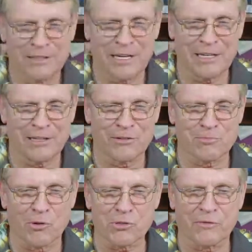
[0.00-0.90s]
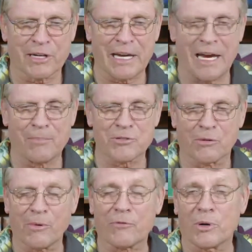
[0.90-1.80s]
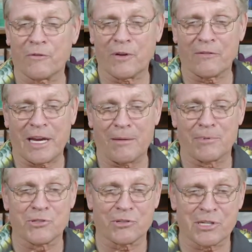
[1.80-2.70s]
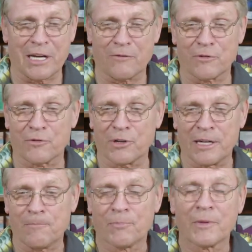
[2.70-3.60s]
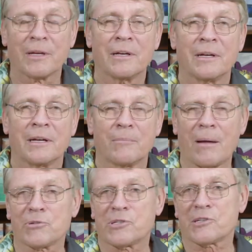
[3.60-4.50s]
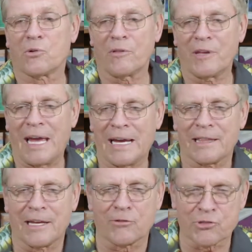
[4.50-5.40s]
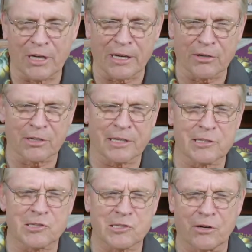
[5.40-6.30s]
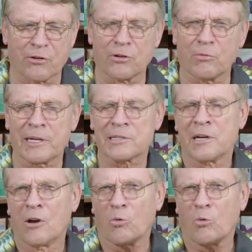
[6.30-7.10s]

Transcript: Yeah, there's most of our cabins here. We have 25 cabins you can stay in for free. Bible says, go to the ant, thou sluggard, consider her ways.